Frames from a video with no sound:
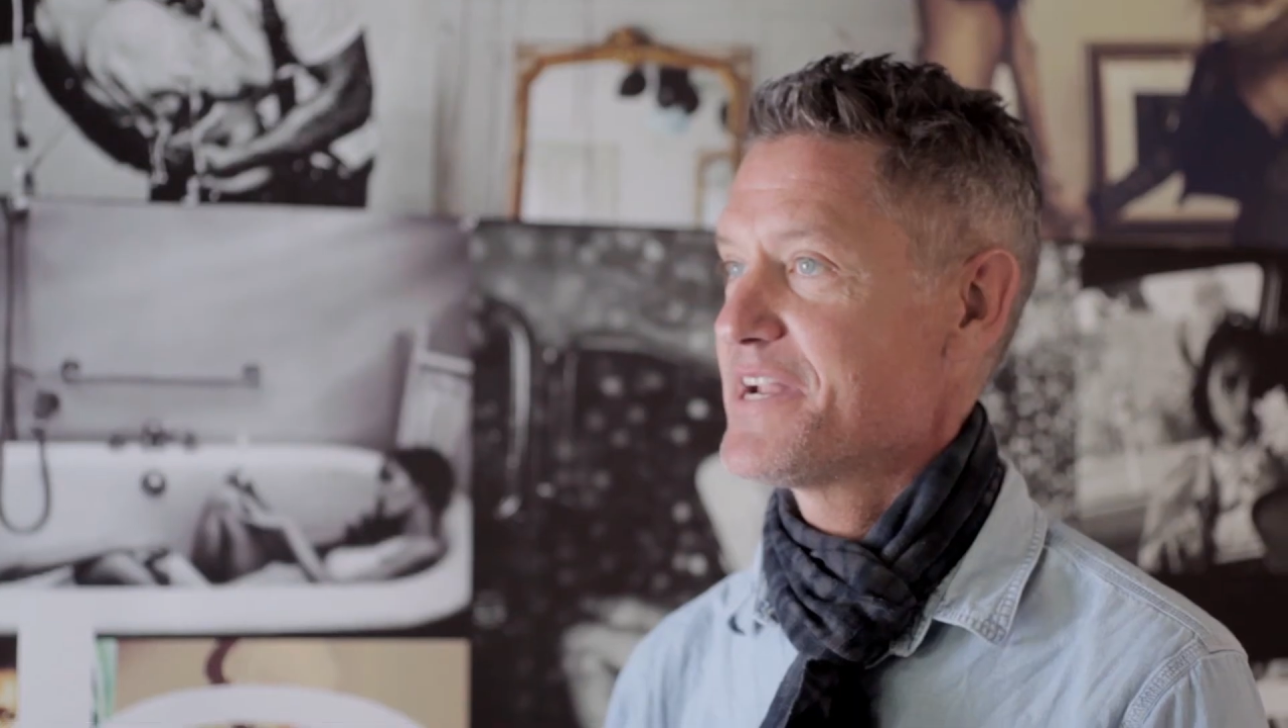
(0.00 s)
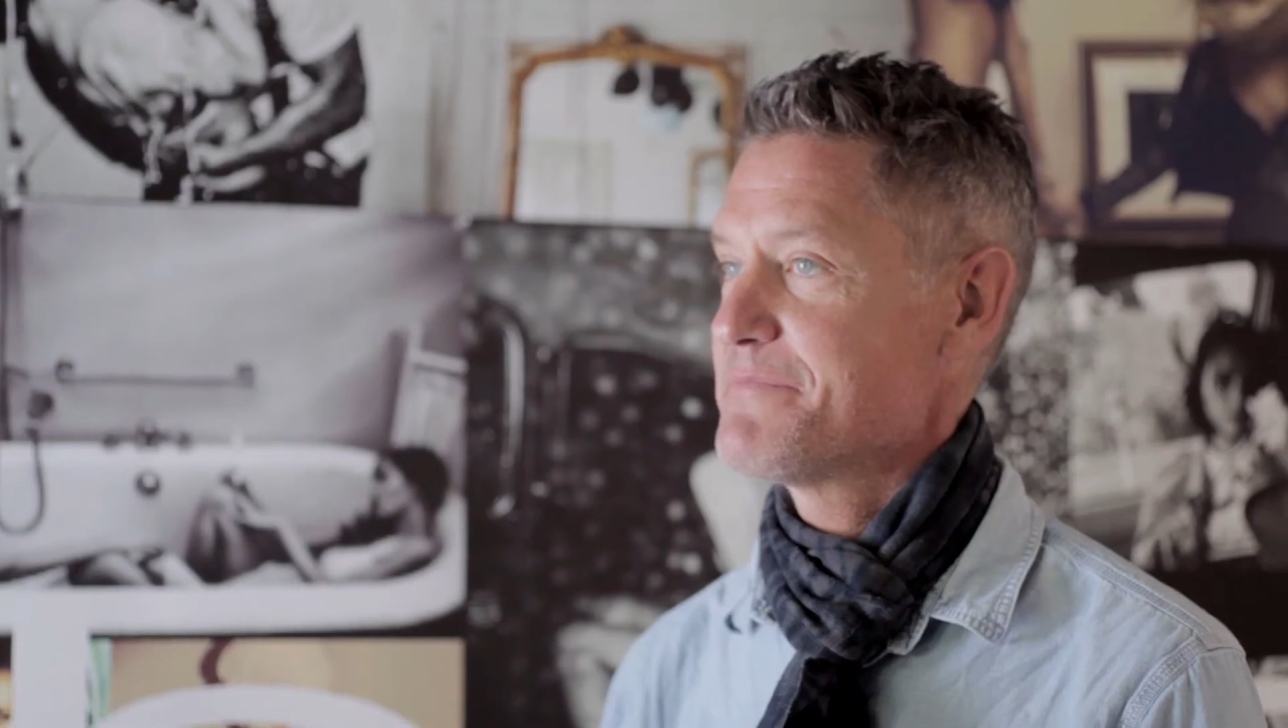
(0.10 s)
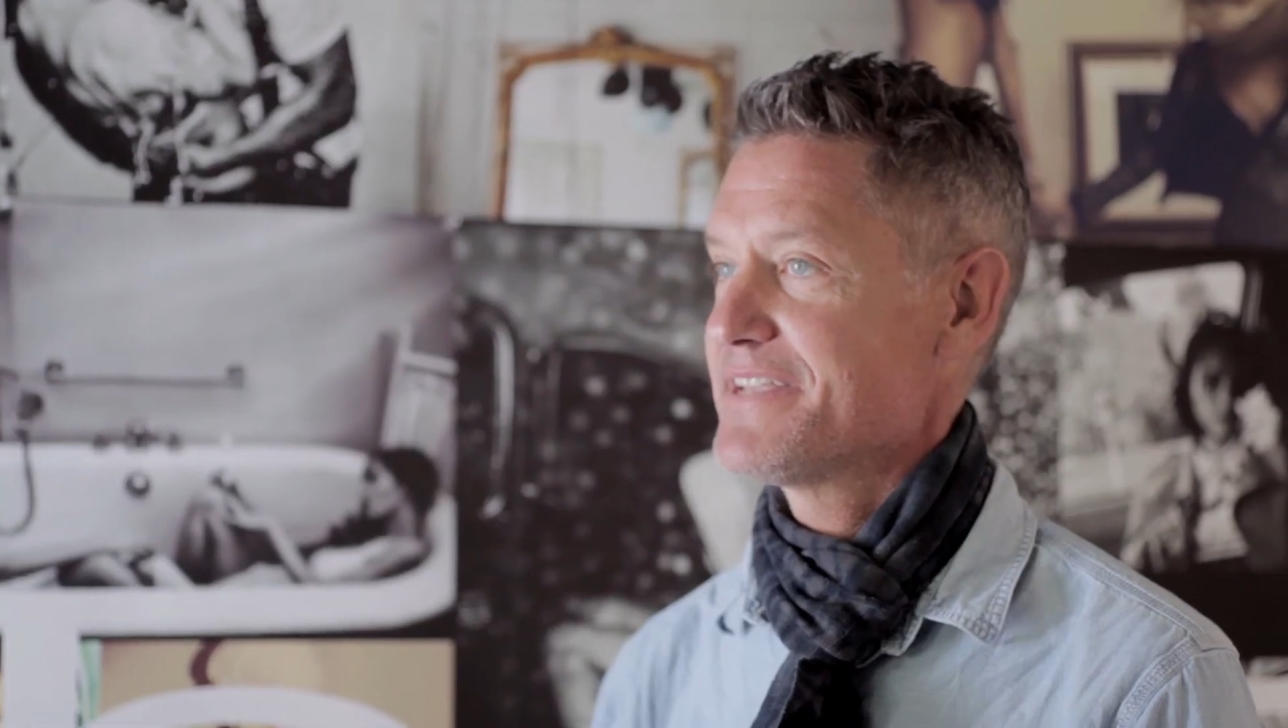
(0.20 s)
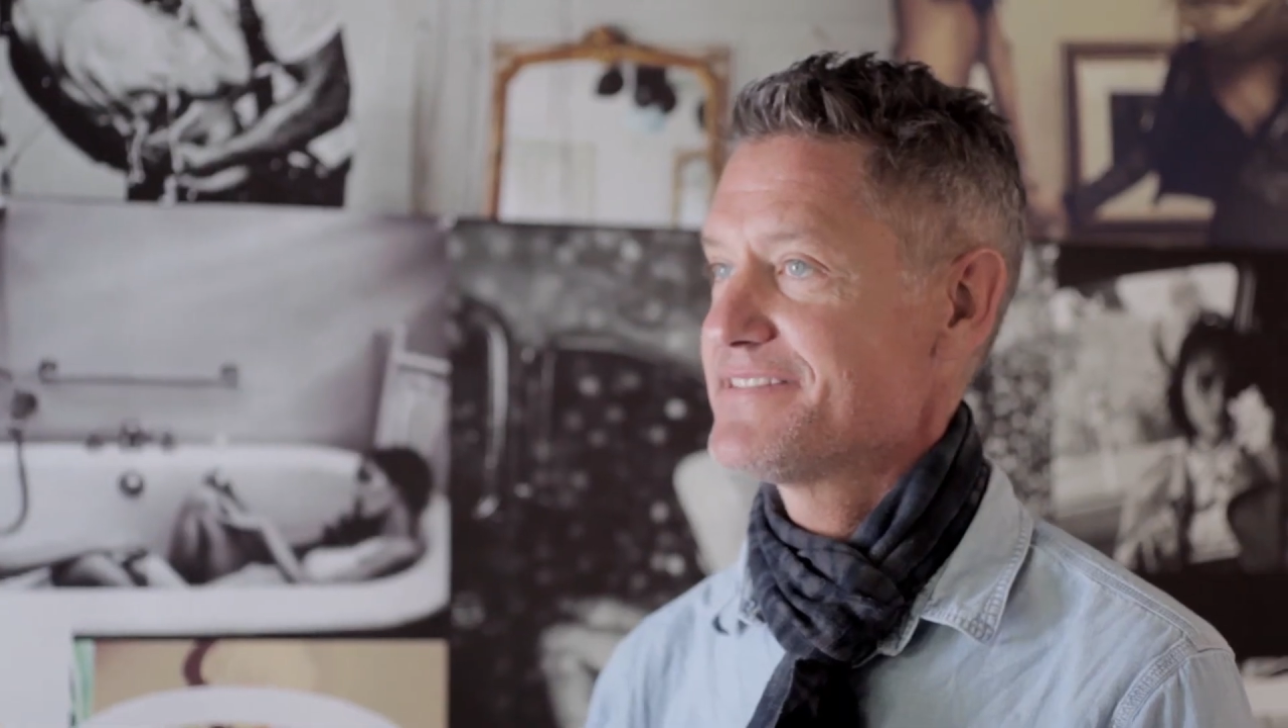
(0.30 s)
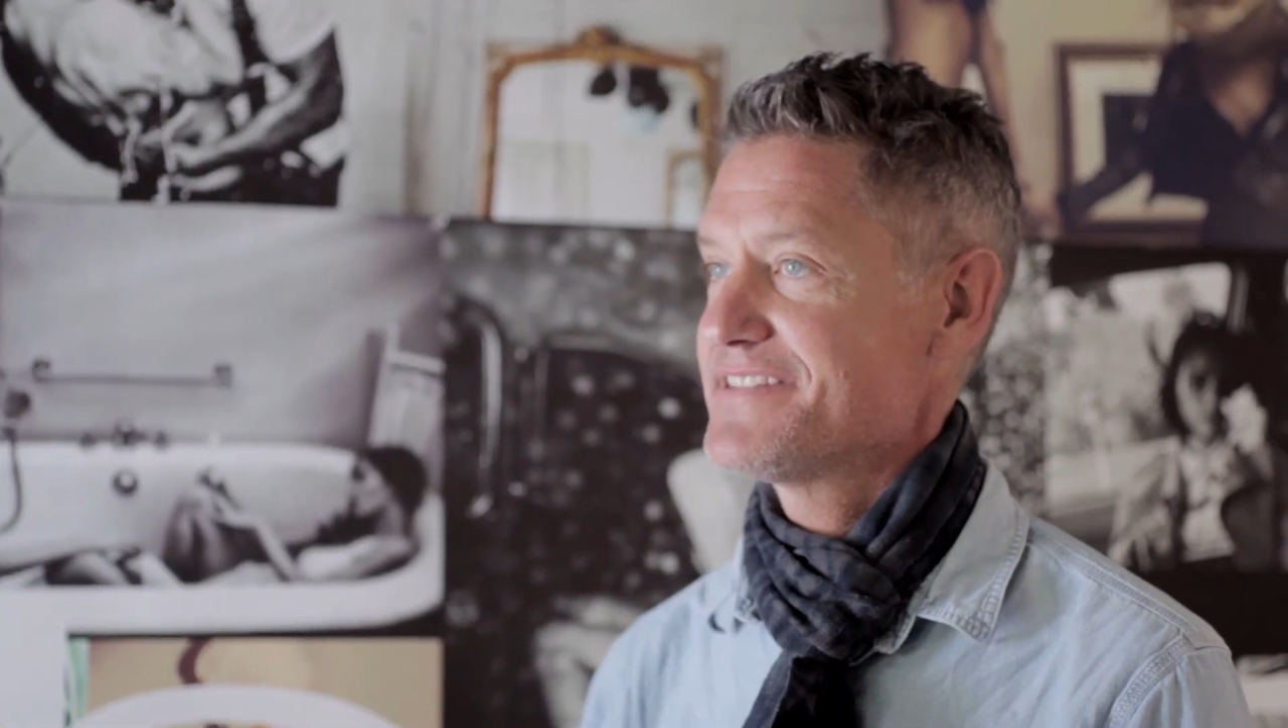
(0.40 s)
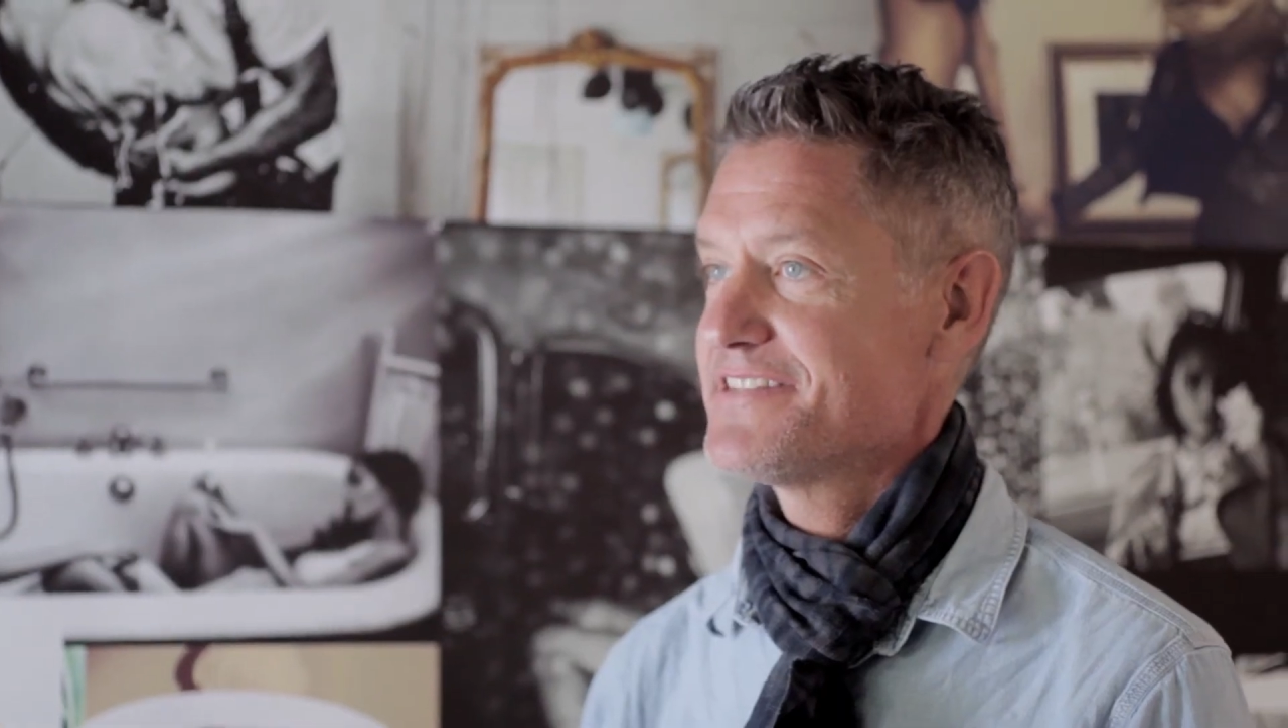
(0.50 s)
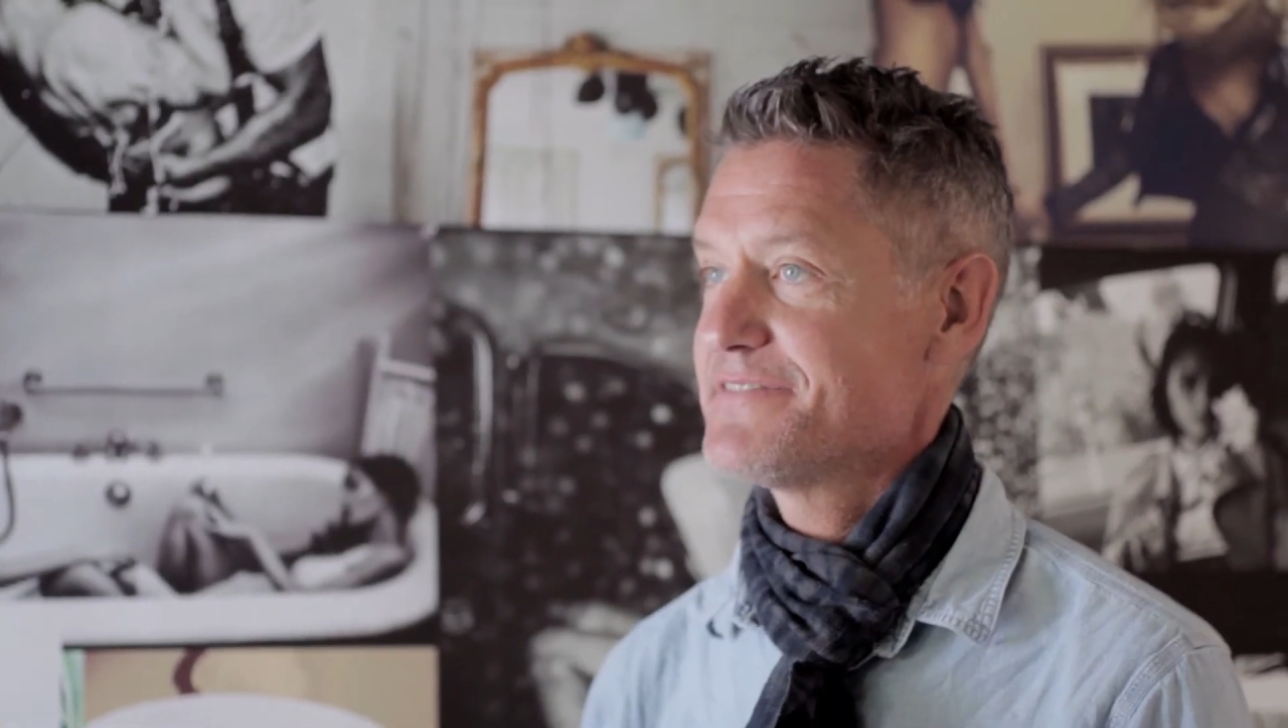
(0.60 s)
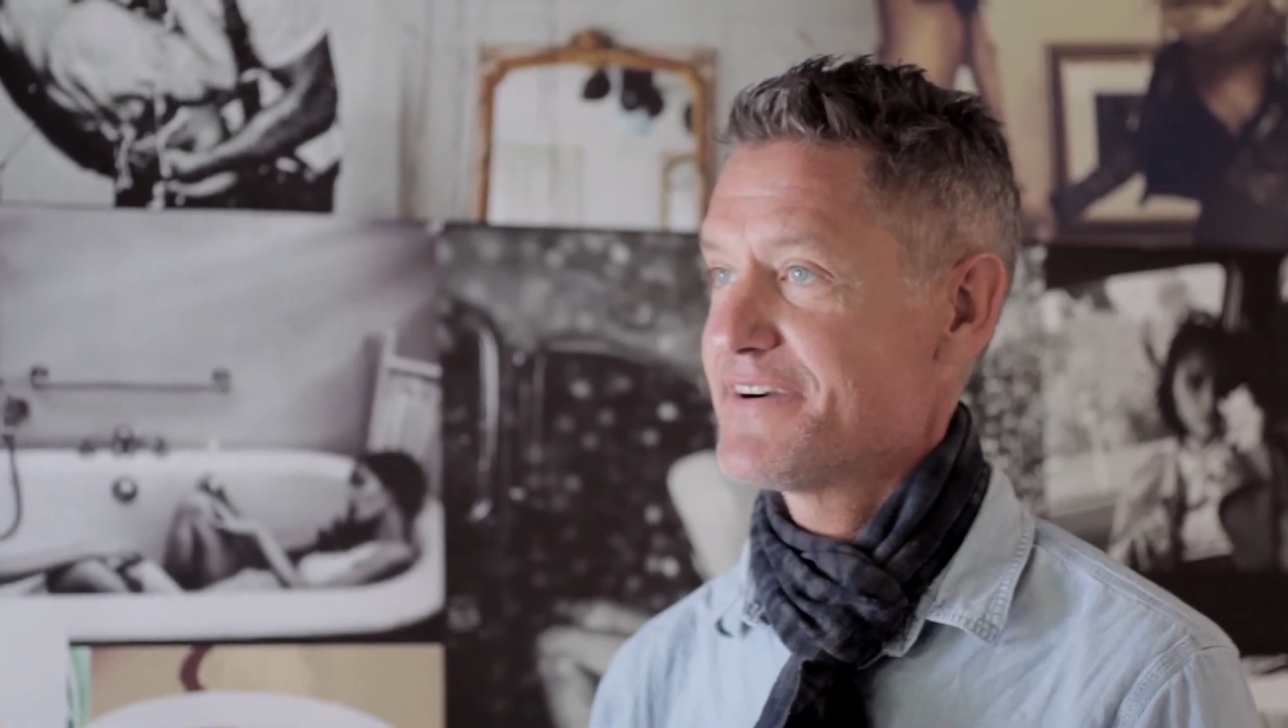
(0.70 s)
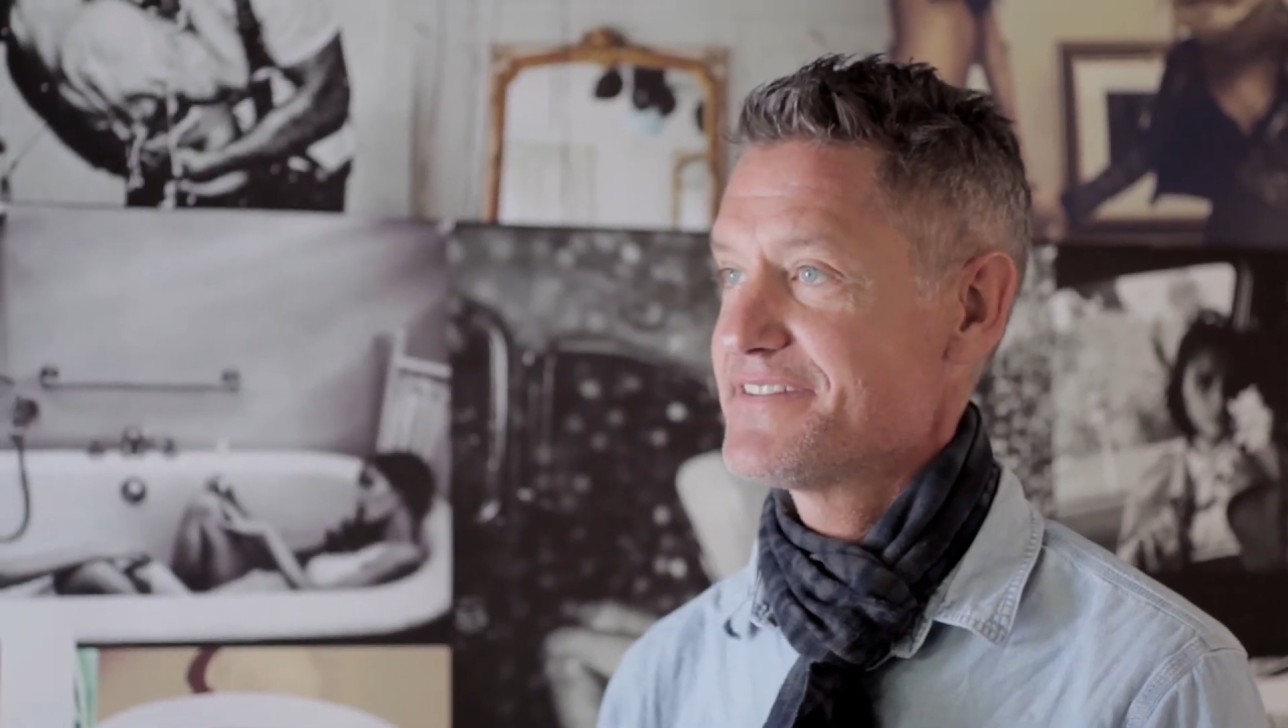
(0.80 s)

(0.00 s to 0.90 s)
when I met Steve,